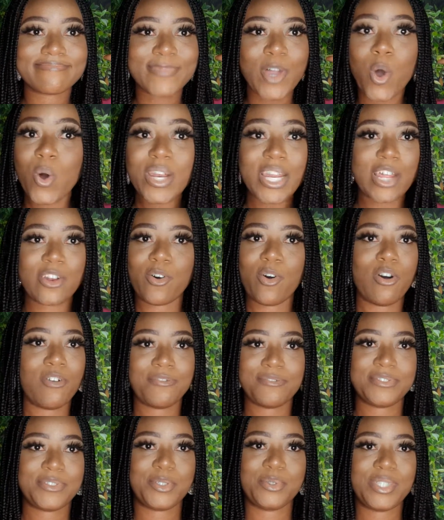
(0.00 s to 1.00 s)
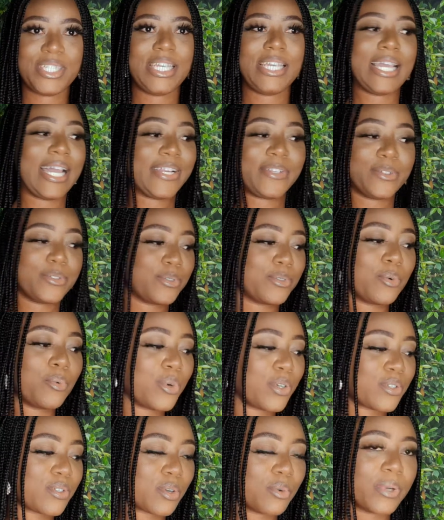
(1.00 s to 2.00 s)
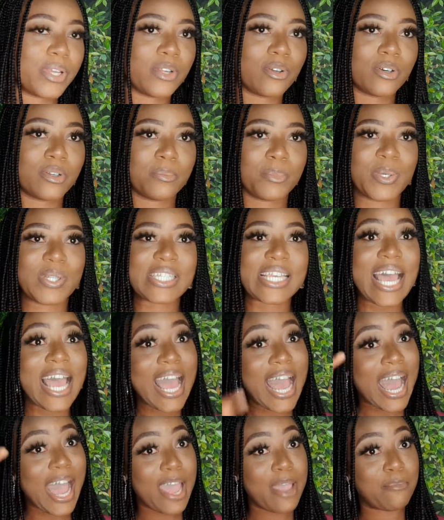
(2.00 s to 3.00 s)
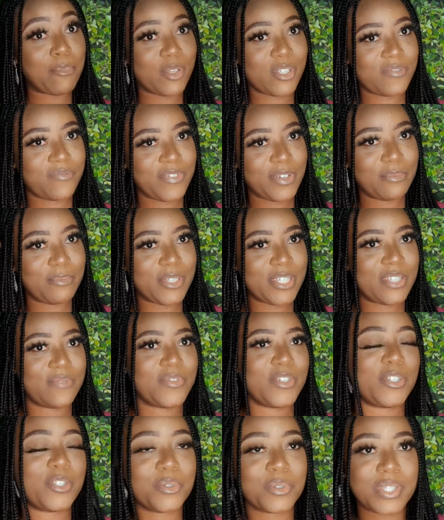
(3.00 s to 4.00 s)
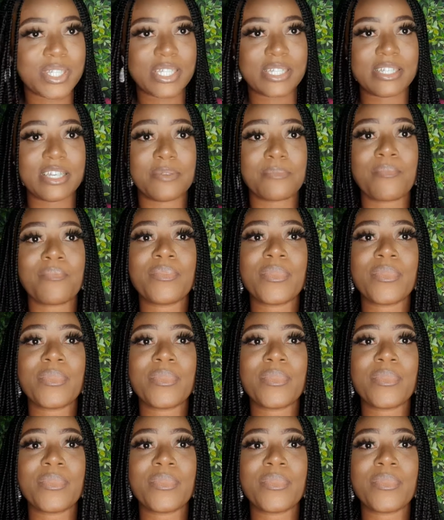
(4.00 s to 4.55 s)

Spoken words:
on and off today. I don't know what's going on, but I must film this video today.